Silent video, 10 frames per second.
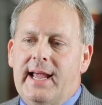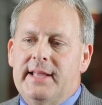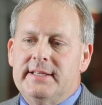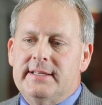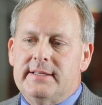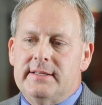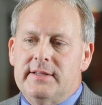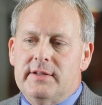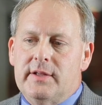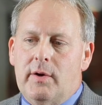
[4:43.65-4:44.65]
And then
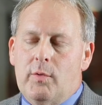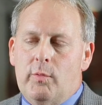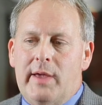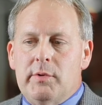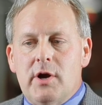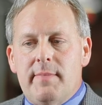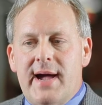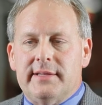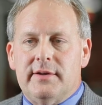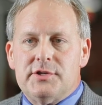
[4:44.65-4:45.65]
they would go
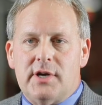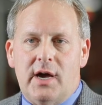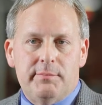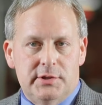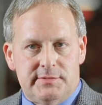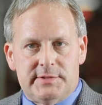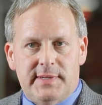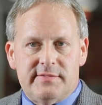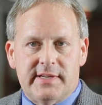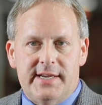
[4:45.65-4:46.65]
back to their shop, put some
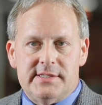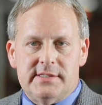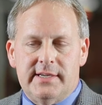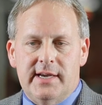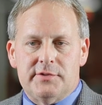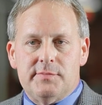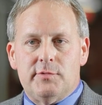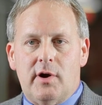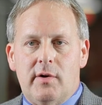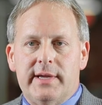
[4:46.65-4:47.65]
specifications together, some
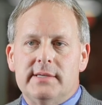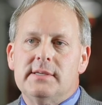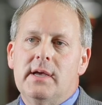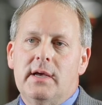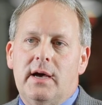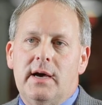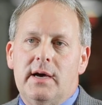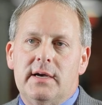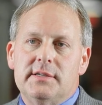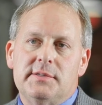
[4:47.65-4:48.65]
drawings,
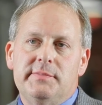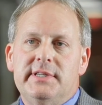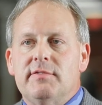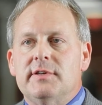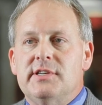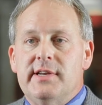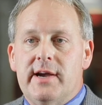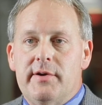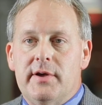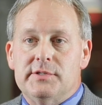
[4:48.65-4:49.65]
uh, some different
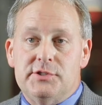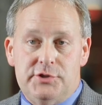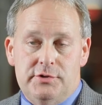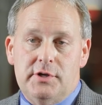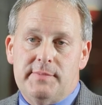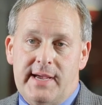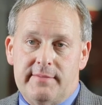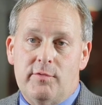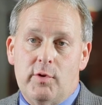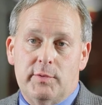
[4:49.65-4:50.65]
scenarios, and shoot those back
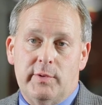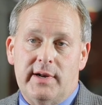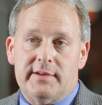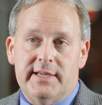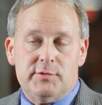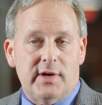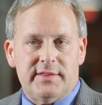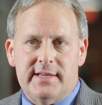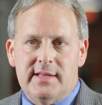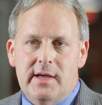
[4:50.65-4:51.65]
and forth between our teams. So I
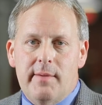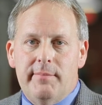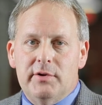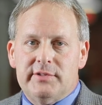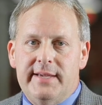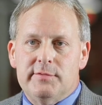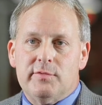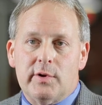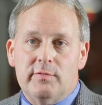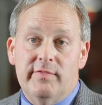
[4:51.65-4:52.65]
think both teams
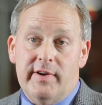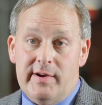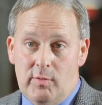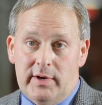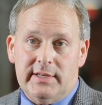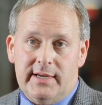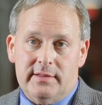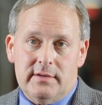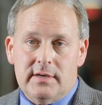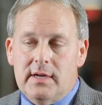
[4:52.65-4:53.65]
worked very well
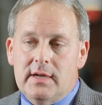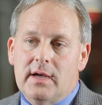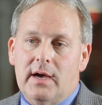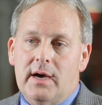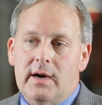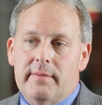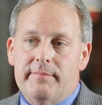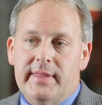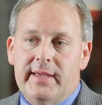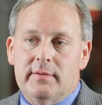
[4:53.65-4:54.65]
together.
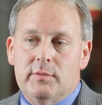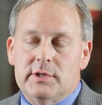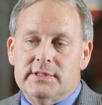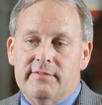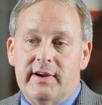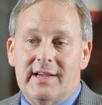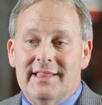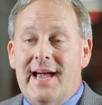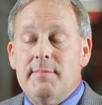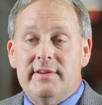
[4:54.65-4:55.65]
Um, it was a very
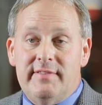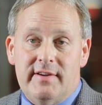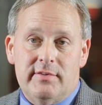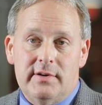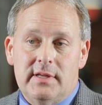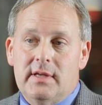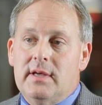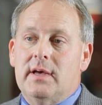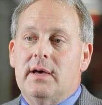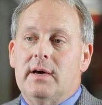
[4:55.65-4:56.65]
collaborative effort.
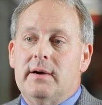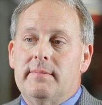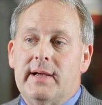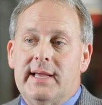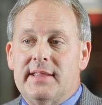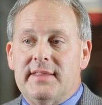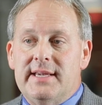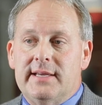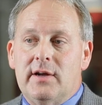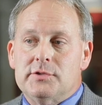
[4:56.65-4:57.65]
Um, and I
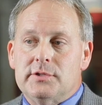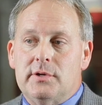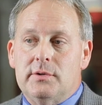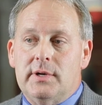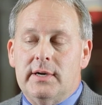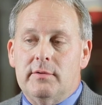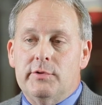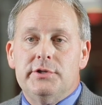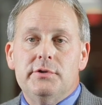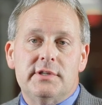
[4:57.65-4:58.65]
think it also uh,
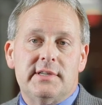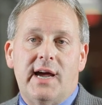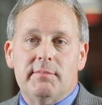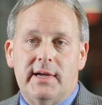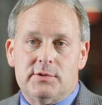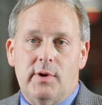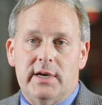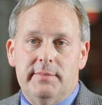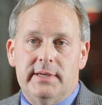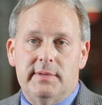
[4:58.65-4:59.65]
reduced the timelines quite
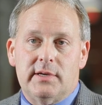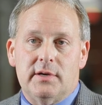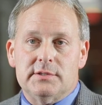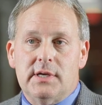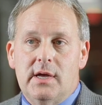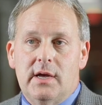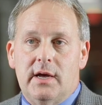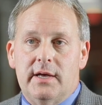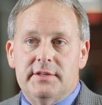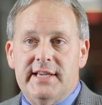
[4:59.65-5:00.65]
a bit because
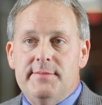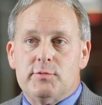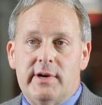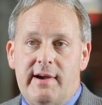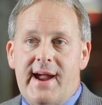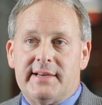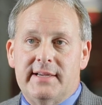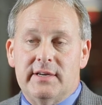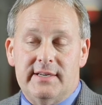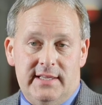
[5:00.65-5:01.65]
uh, the teams were
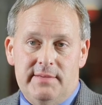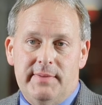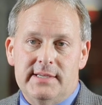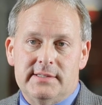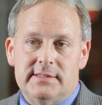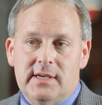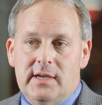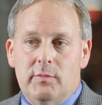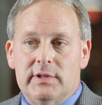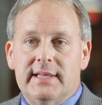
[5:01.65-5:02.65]
interacting on a daily basis
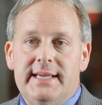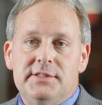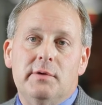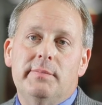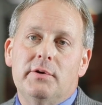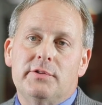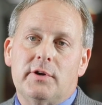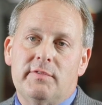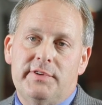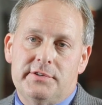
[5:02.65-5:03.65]
with leads on both
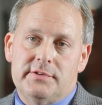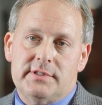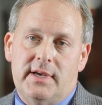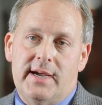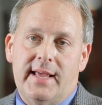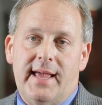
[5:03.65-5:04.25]
Thermo Fisher's side